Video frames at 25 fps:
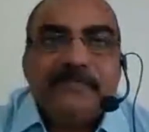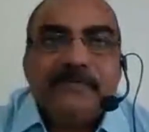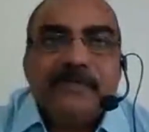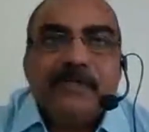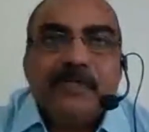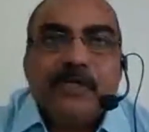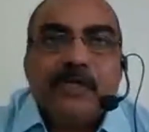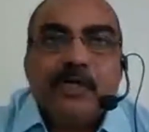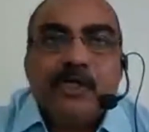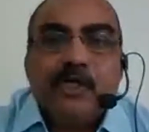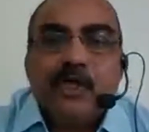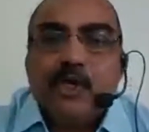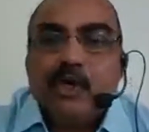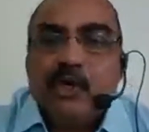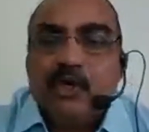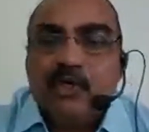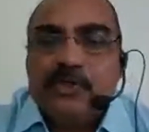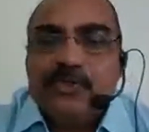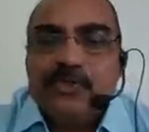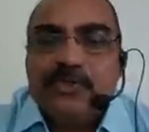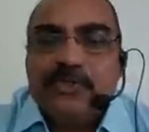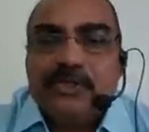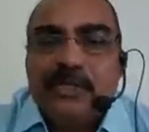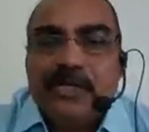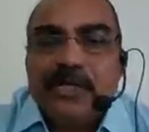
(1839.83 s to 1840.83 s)

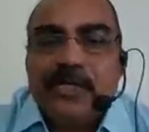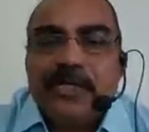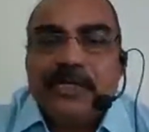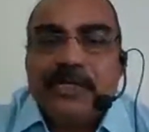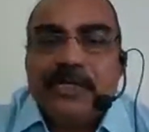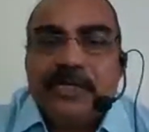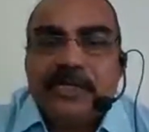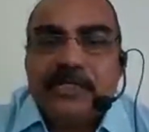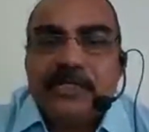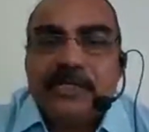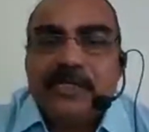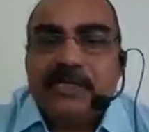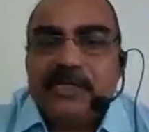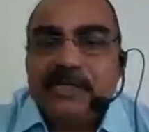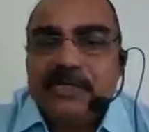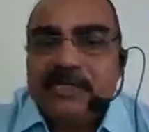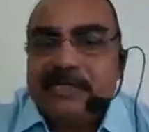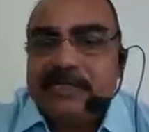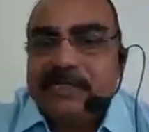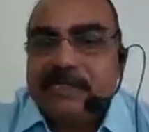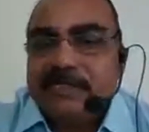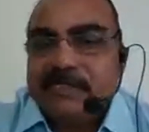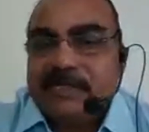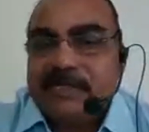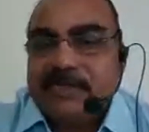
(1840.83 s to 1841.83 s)
knots and
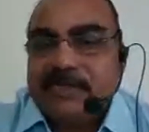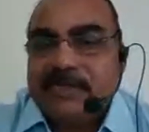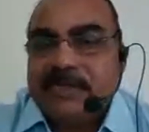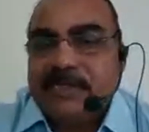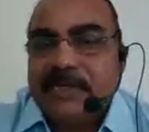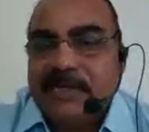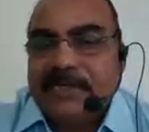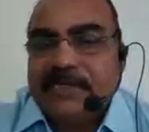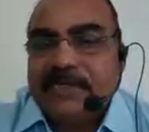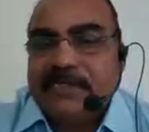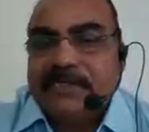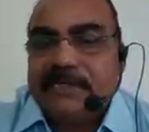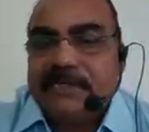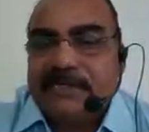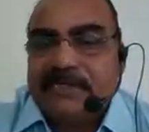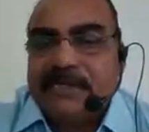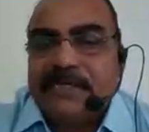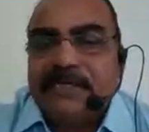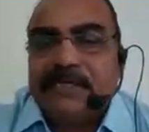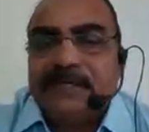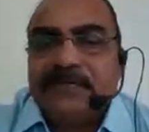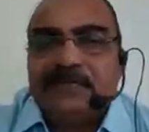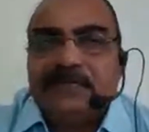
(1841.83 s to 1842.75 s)
hitches, etc.,